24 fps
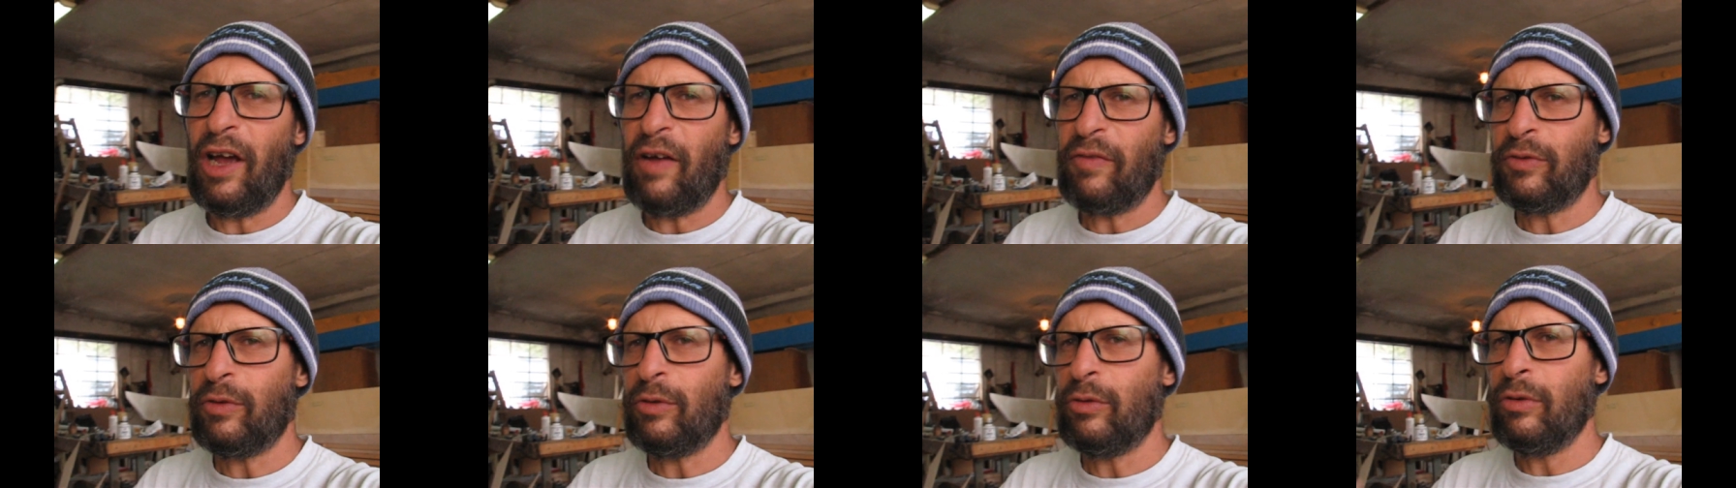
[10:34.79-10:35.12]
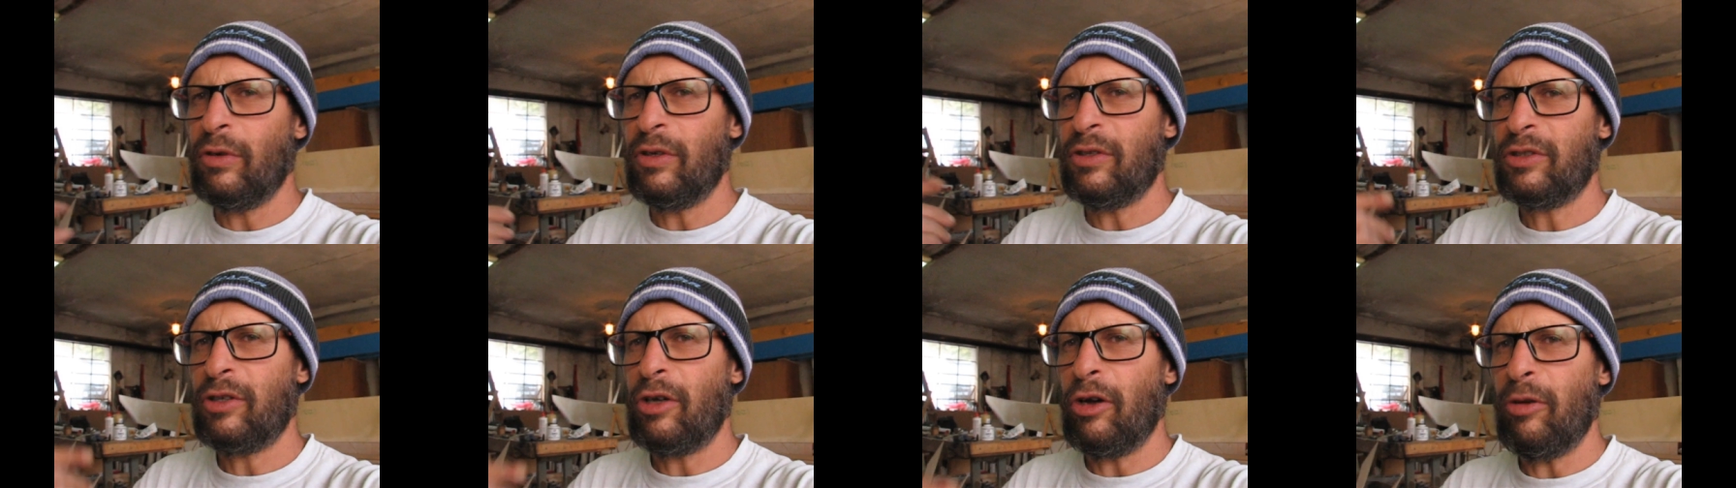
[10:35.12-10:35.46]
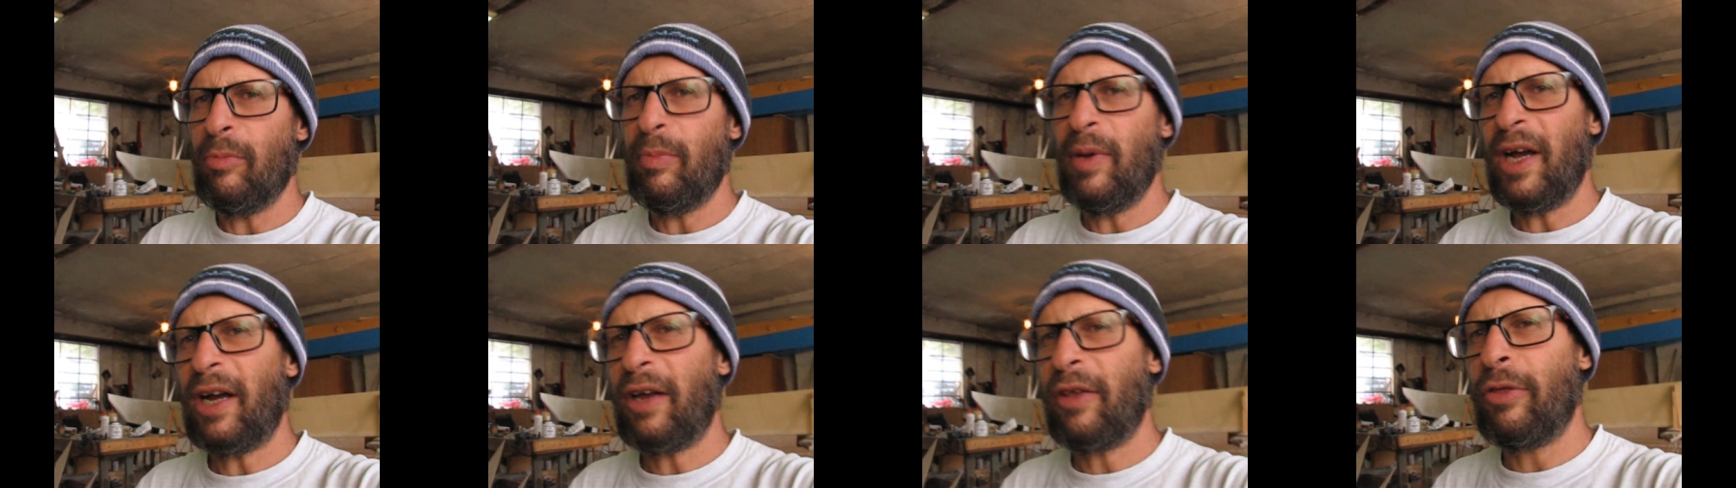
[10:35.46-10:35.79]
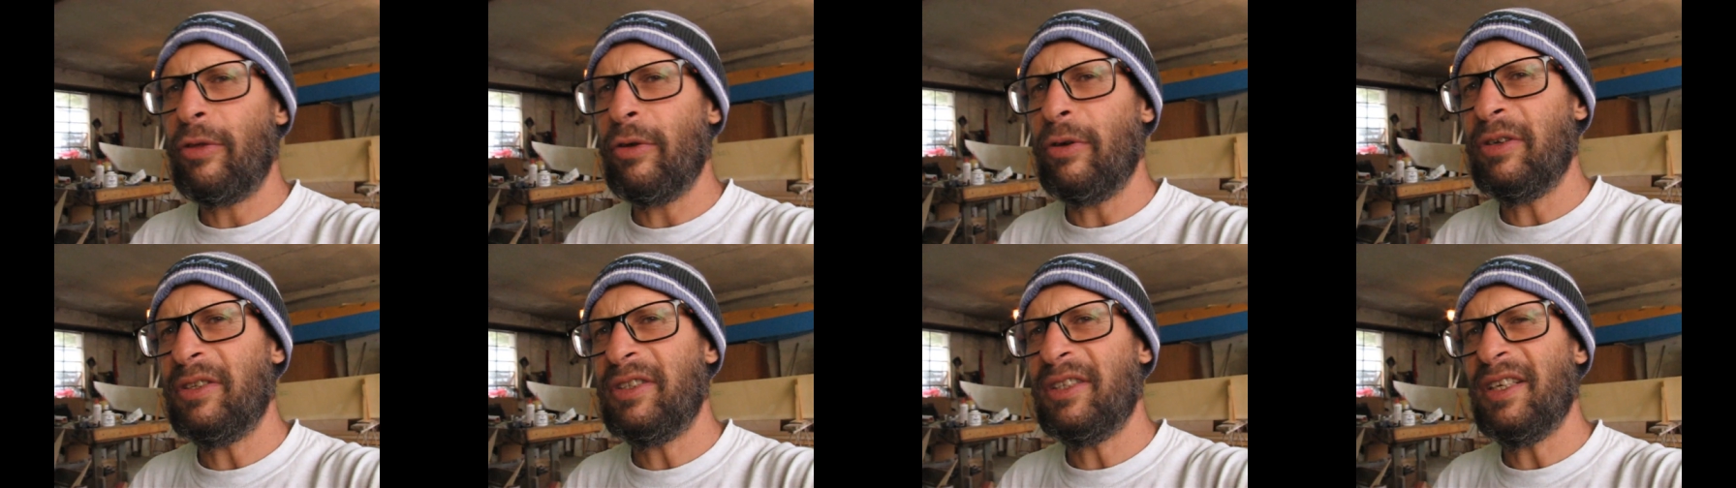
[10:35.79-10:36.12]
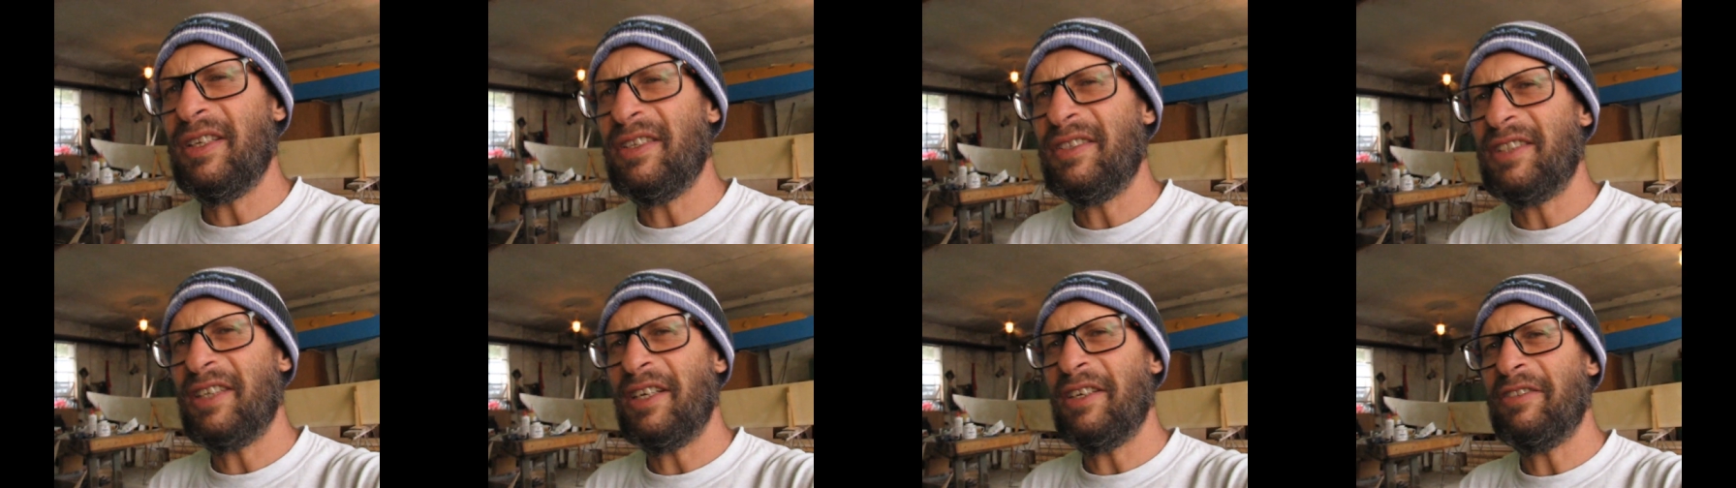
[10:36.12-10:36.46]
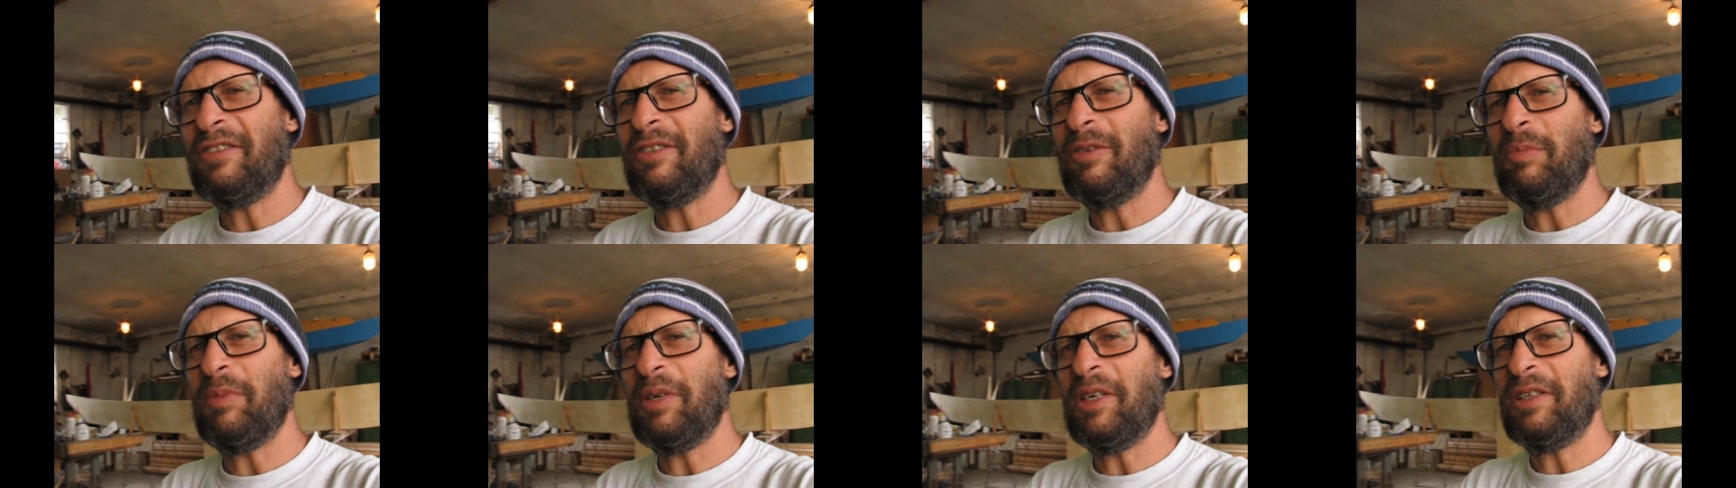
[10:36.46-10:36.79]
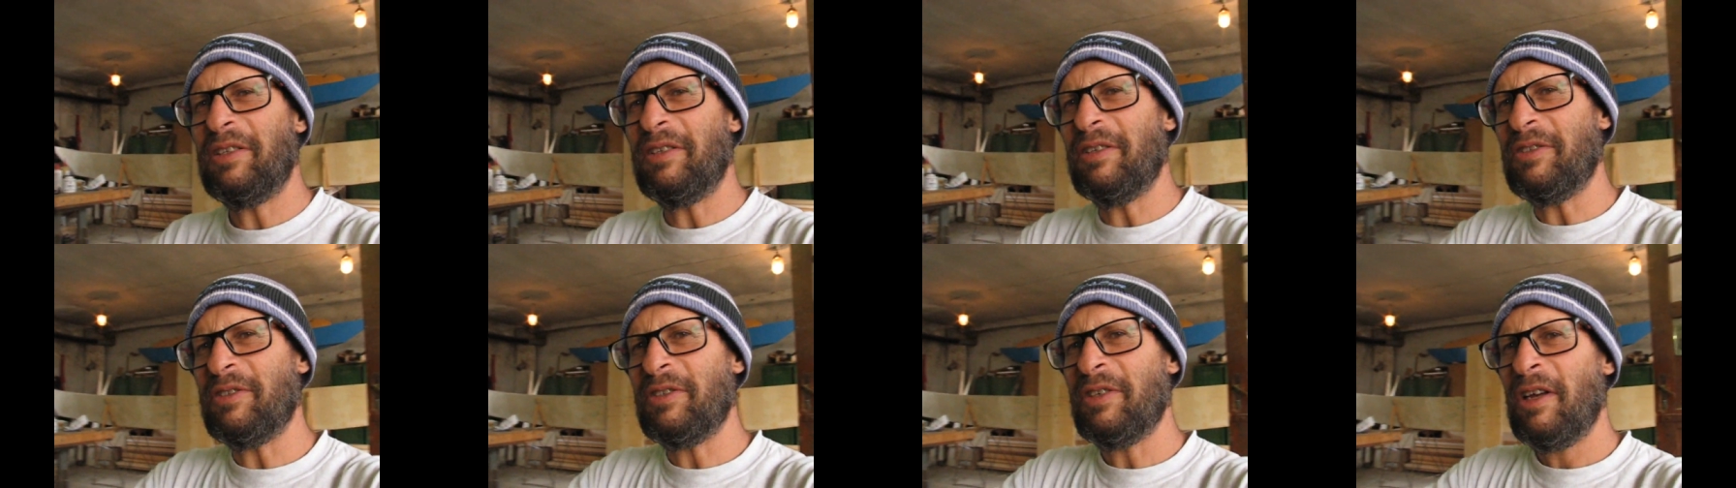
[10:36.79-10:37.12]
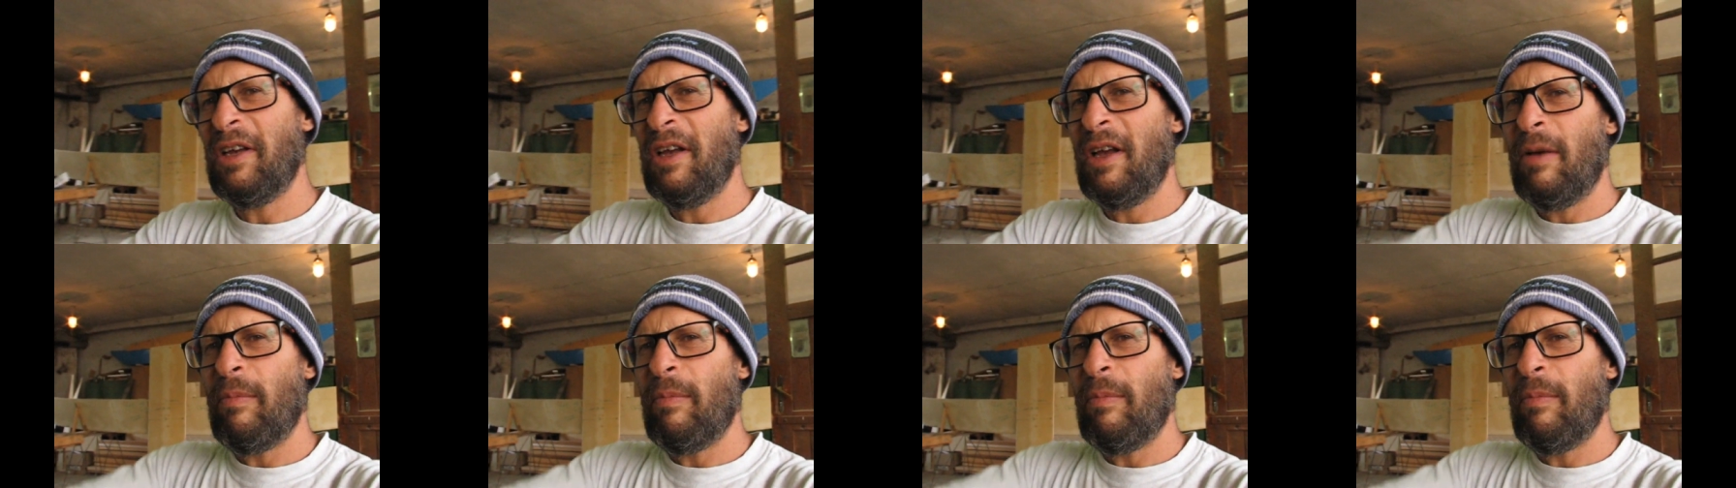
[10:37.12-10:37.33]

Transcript: I have to do is go back 13 centimeters.